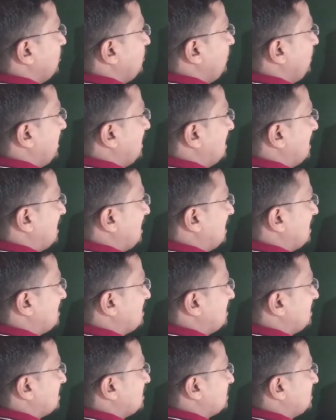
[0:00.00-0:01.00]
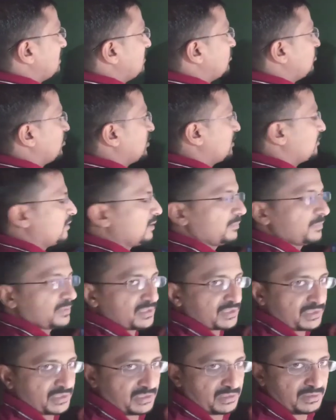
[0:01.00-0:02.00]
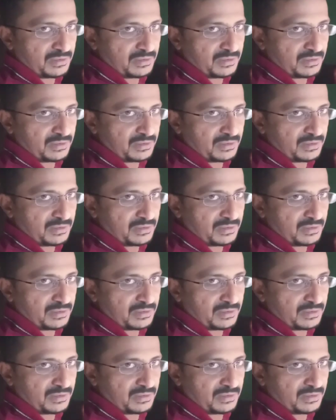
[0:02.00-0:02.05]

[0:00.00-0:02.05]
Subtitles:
wetless rigid movable piston,